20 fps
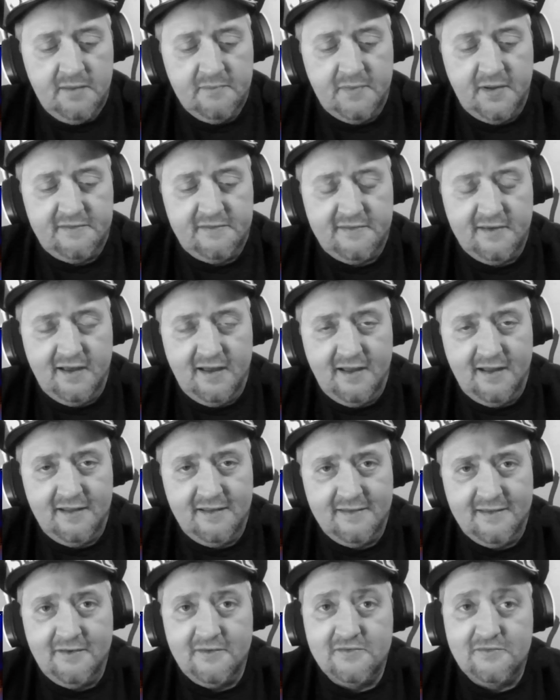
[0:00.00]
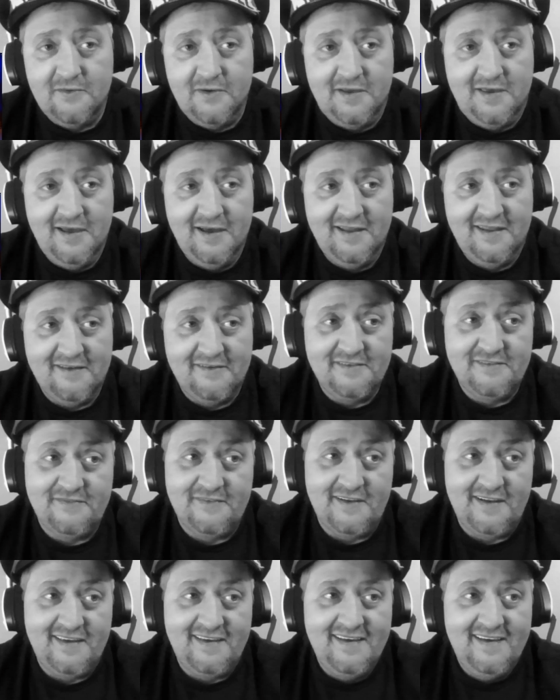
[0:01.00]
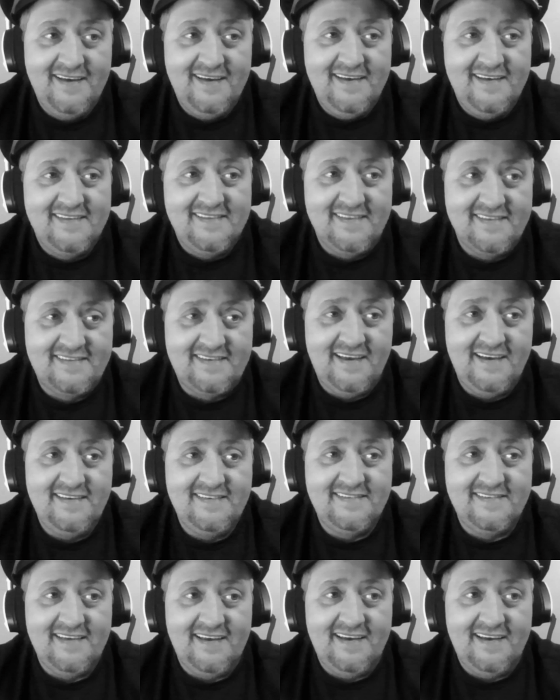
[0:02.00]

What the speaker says: But that was really good. That was funny. This guy's